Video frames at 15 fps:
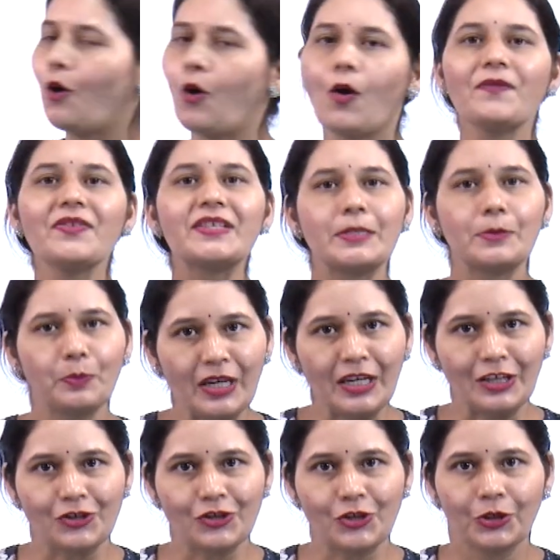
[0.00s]
of
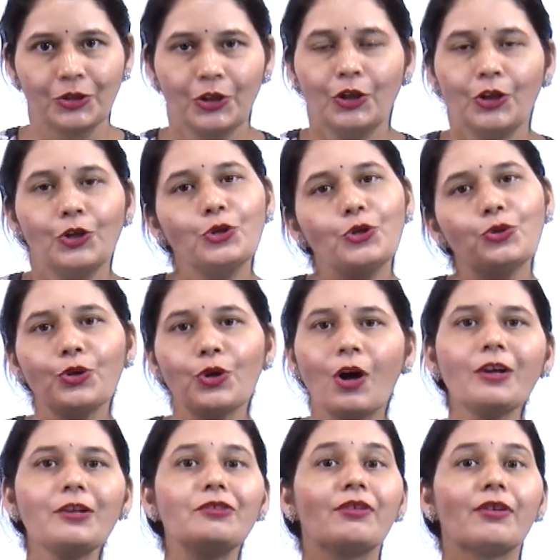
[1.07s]
speech. Do not
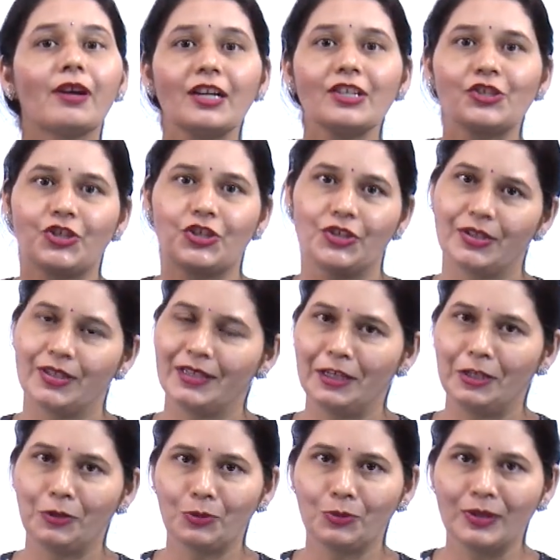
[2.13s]
rush
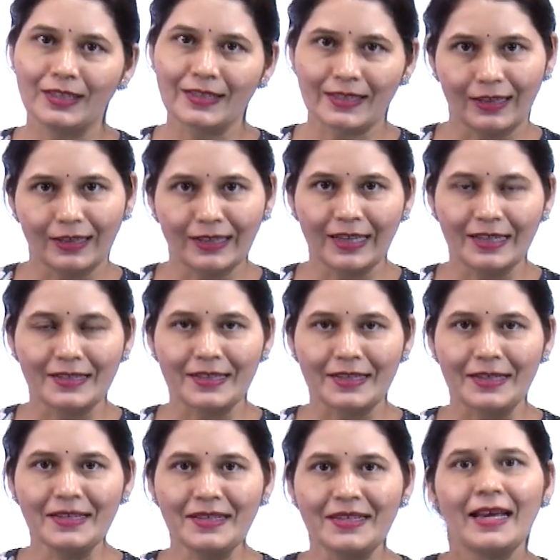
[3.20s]
into the
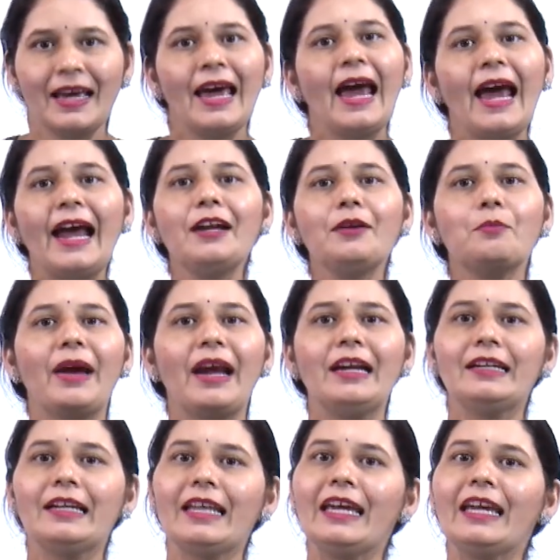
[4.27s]
sentences and
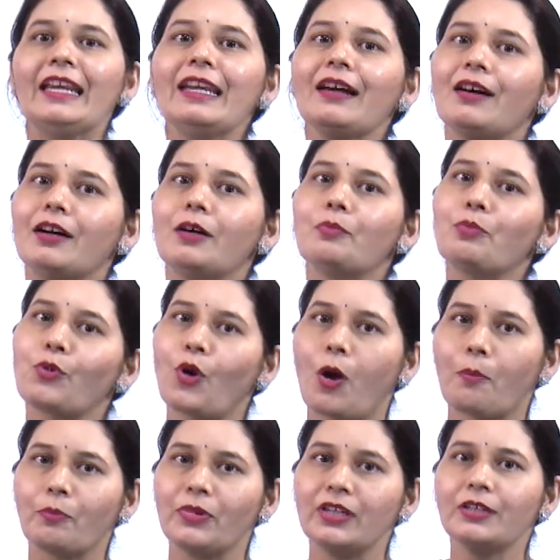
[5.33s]
maintain a
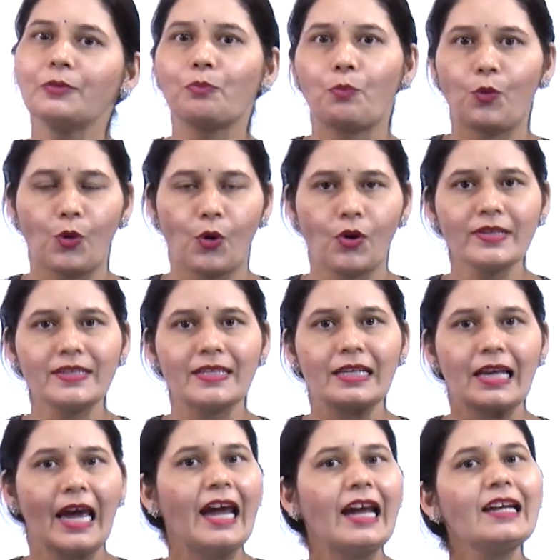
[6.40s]
proper pause
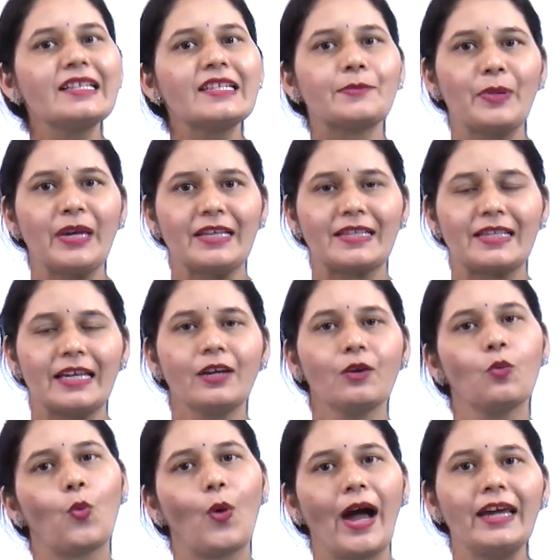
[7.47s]
and spacing
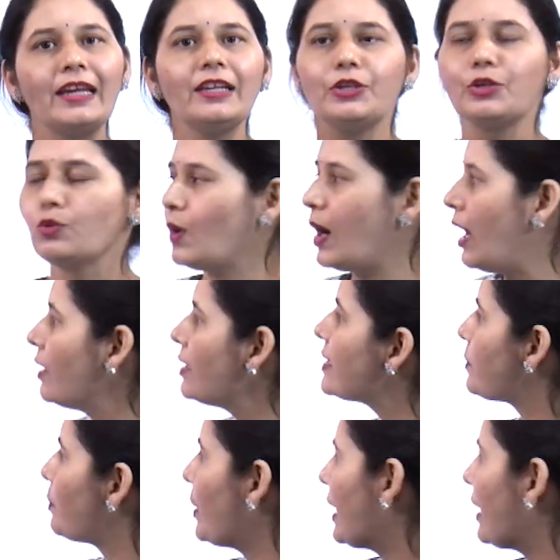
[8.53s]
while you are
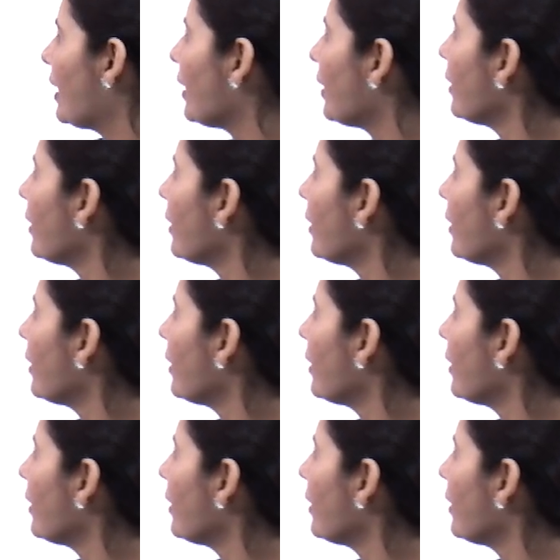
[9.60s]
speaking.